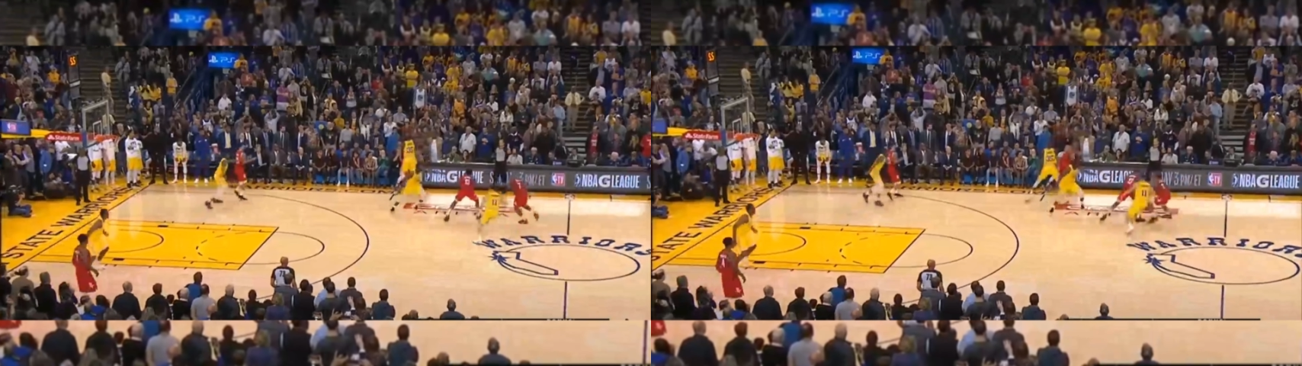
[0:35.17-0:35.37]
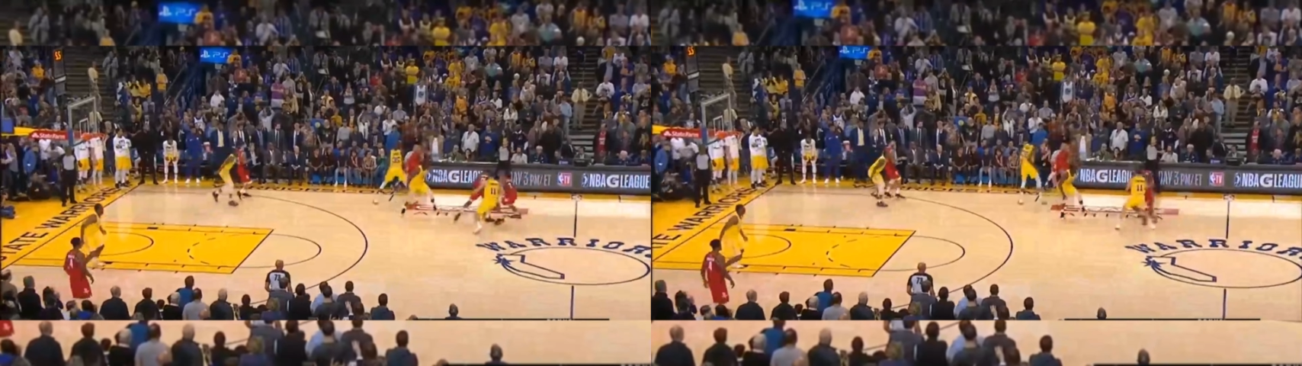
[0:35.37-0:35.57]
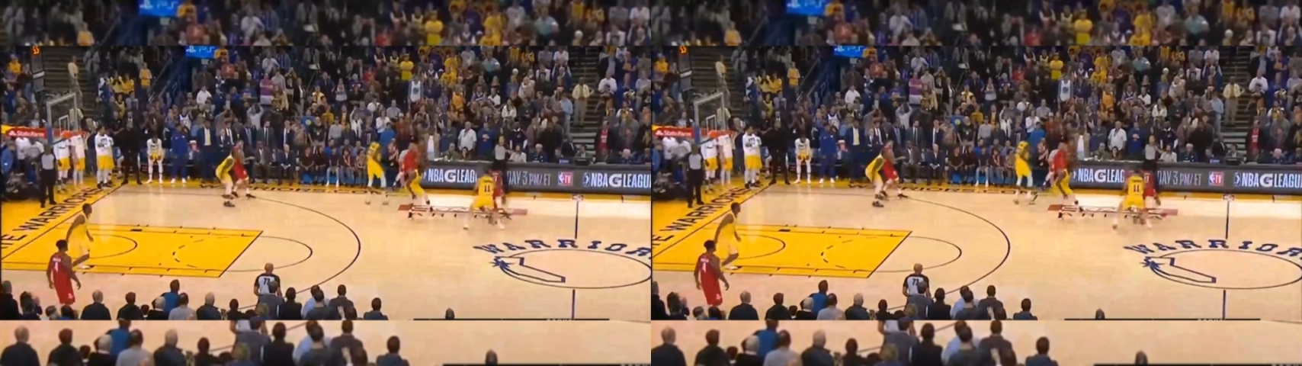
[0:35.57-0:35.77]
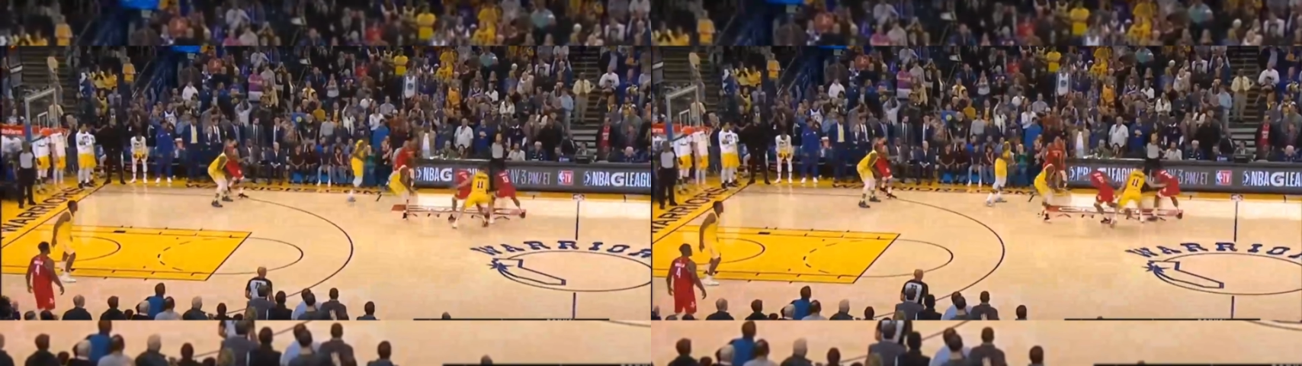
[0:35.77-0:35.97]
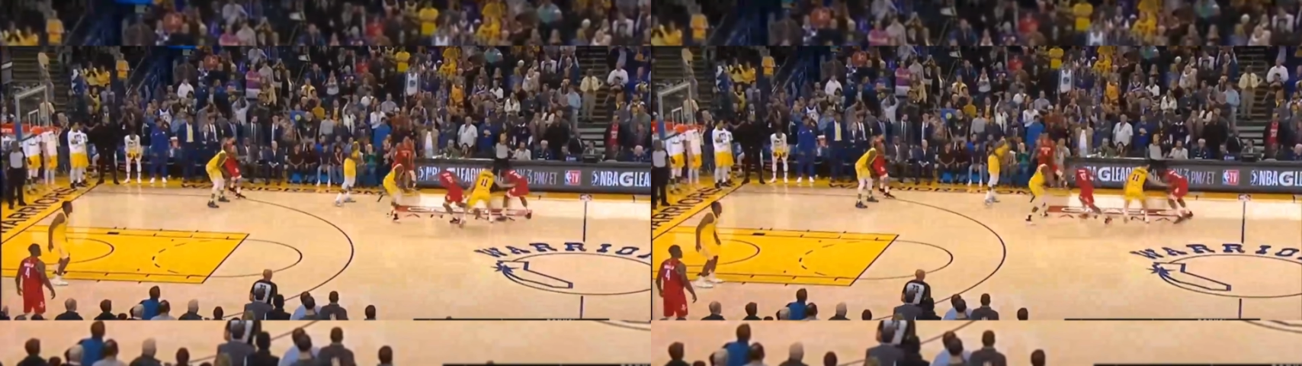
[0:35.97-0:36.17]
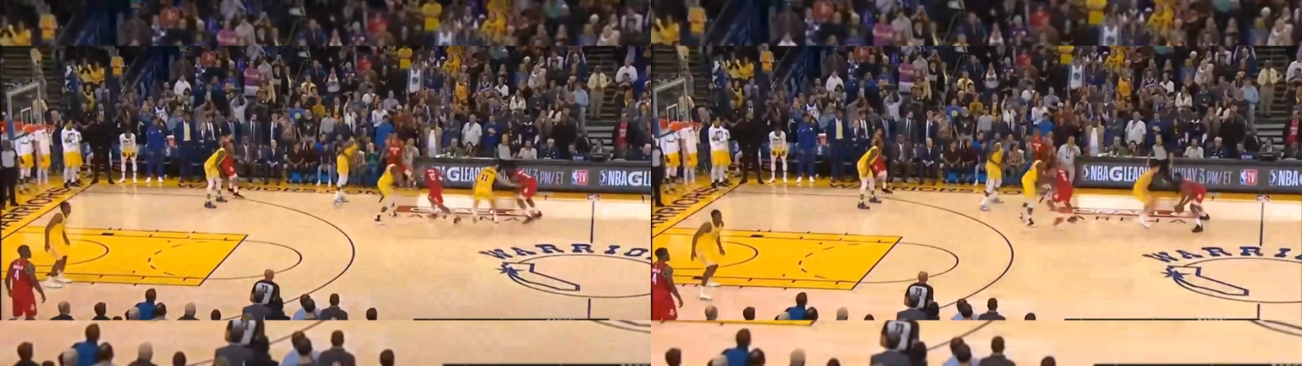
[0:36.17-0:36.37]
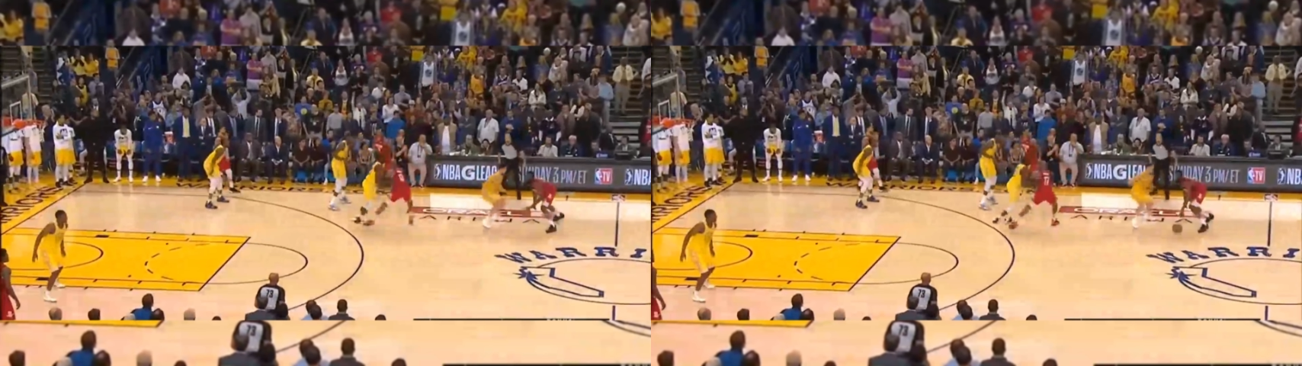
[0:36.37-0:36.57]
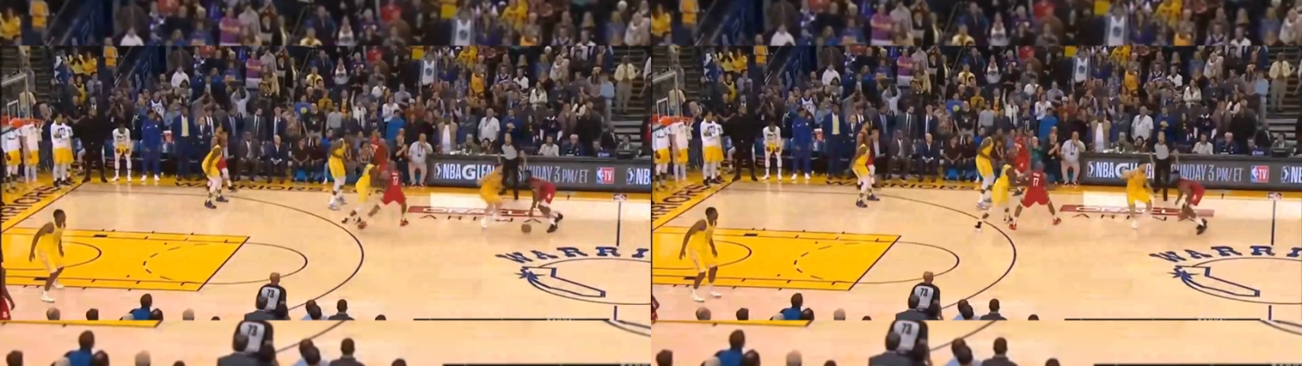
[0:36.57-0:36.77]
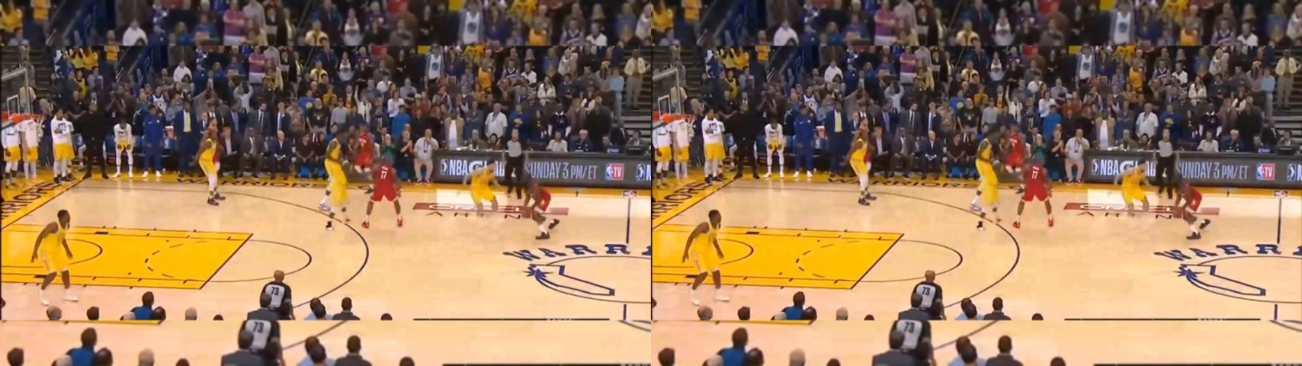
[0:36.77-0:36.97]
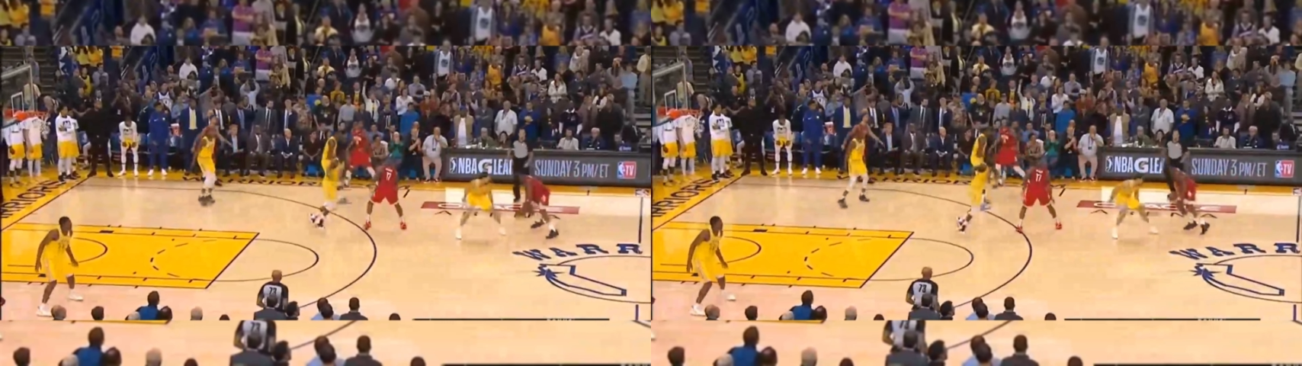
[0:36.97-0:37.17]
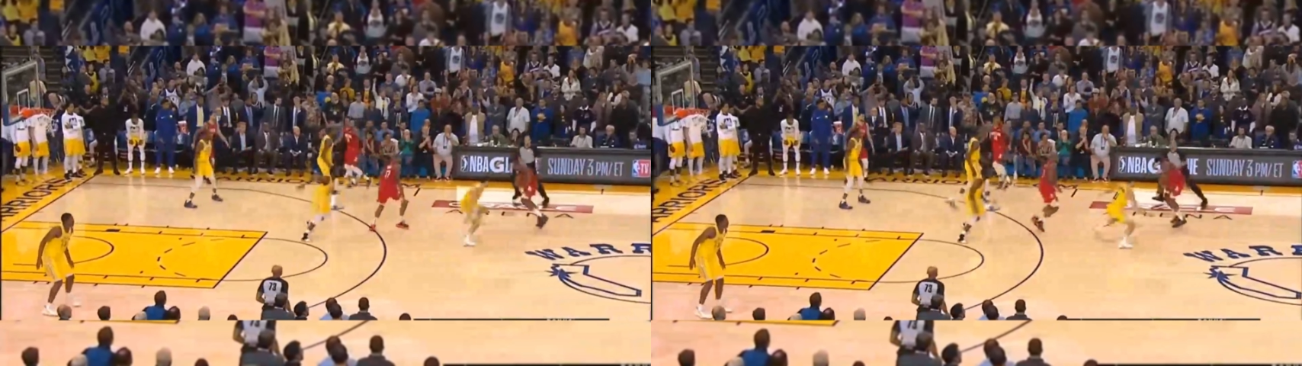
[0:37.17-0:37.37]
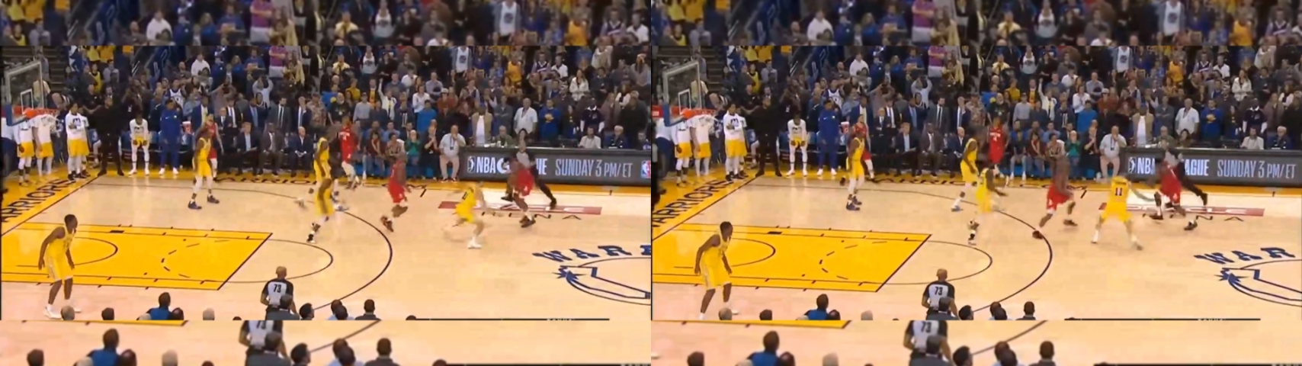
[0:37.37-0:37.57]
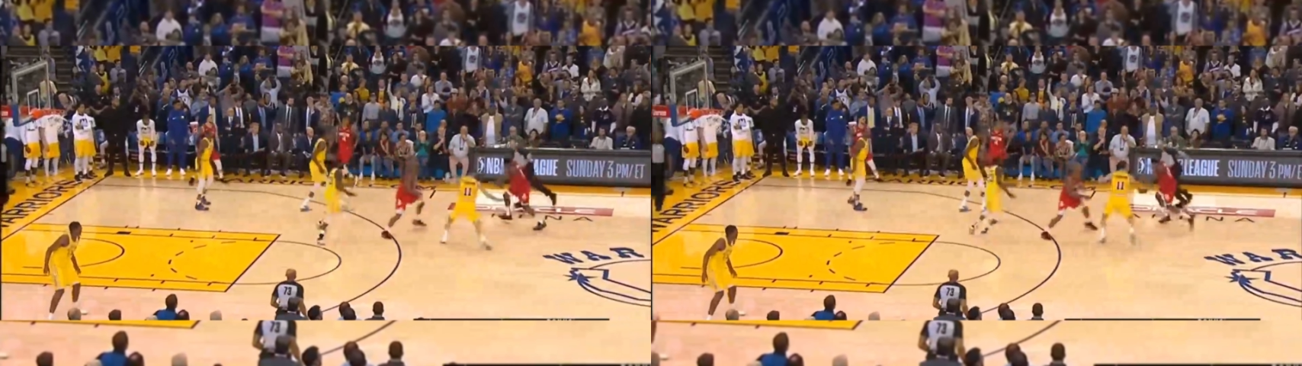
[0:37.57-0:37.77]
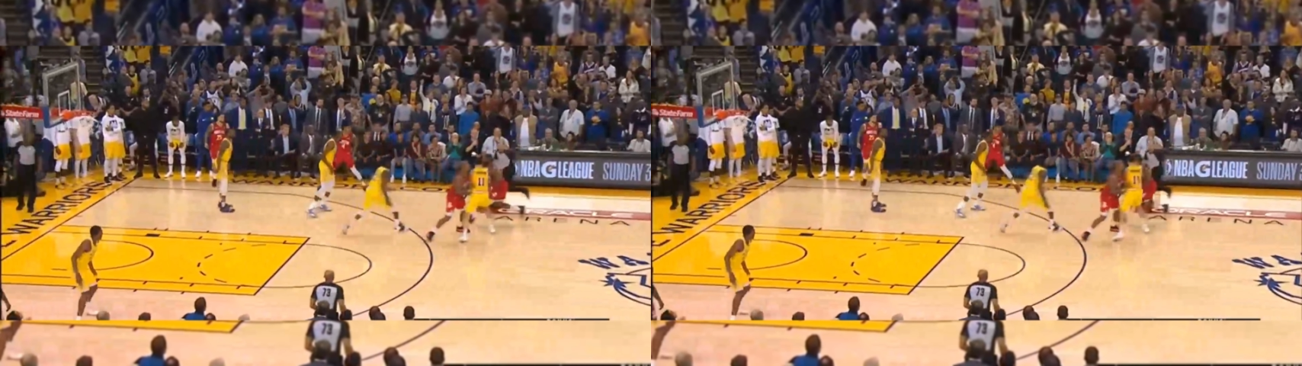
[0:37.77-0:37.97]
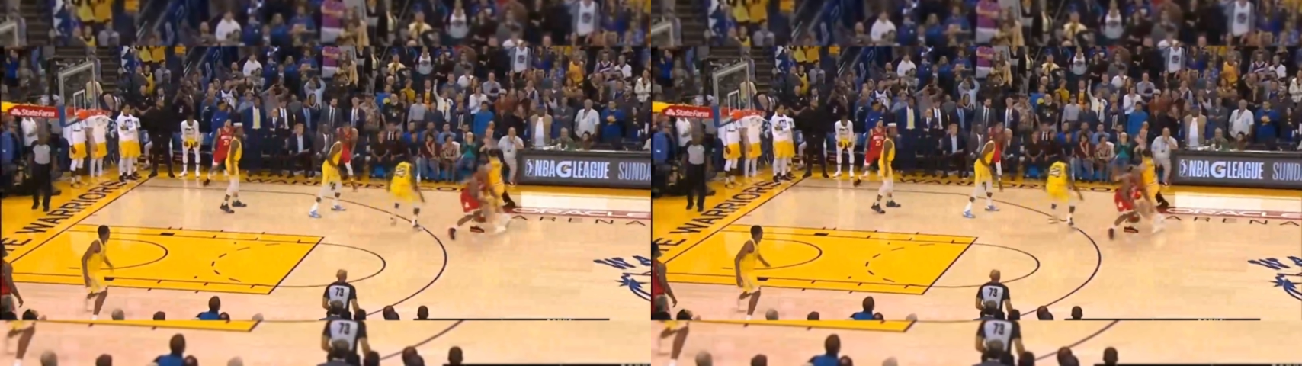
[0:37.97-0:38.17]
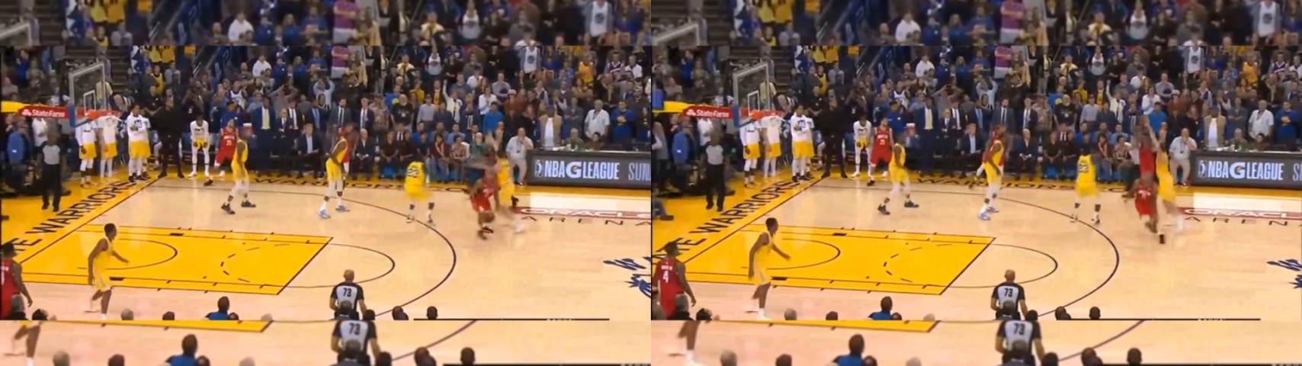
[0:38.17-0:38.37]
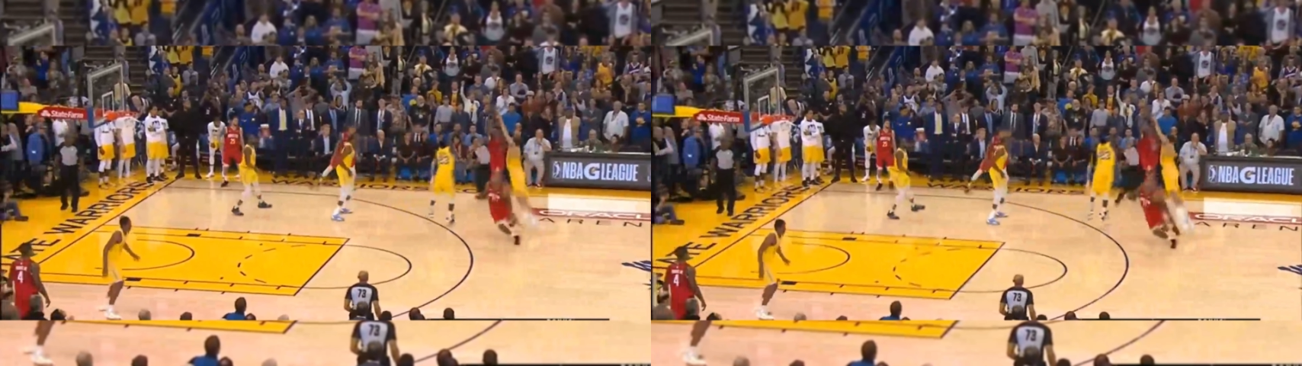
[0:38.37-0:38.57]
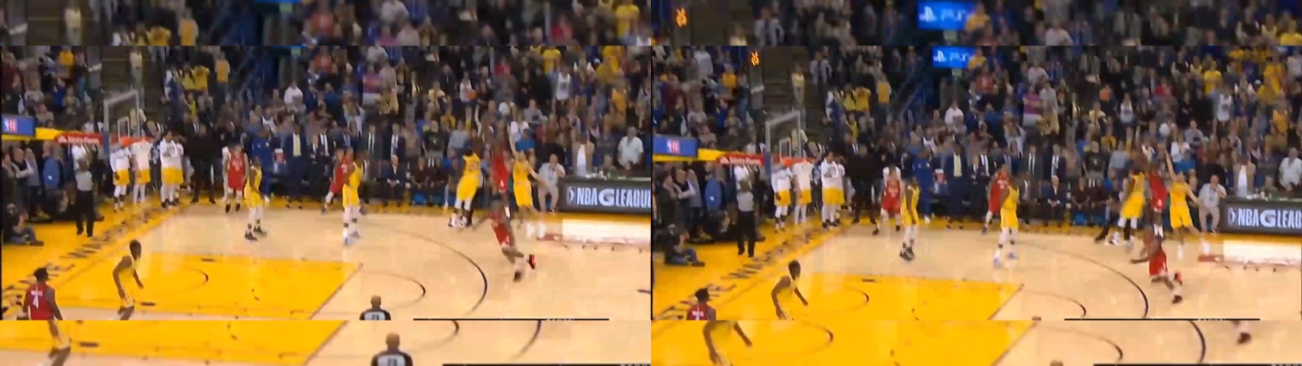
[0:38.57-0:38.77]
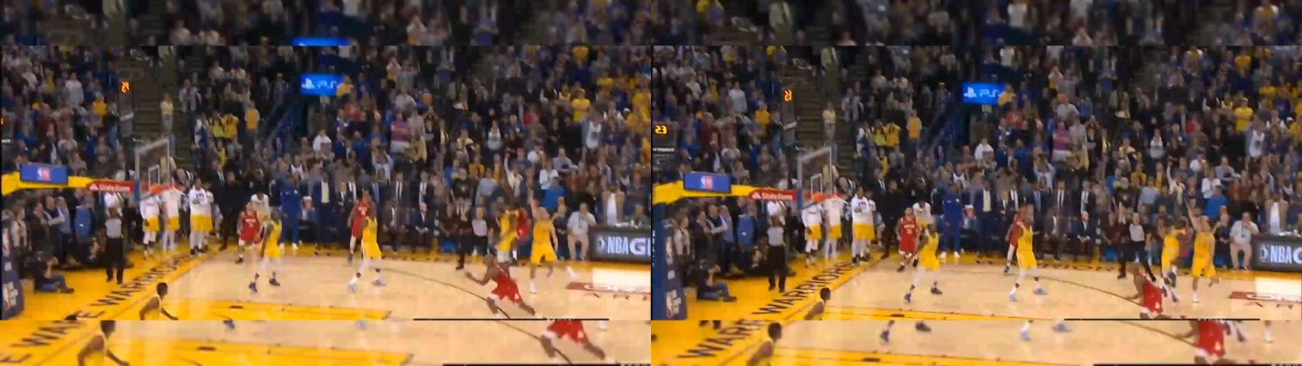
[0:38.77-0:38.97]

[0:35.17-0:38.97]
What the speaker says: (no speaker visible)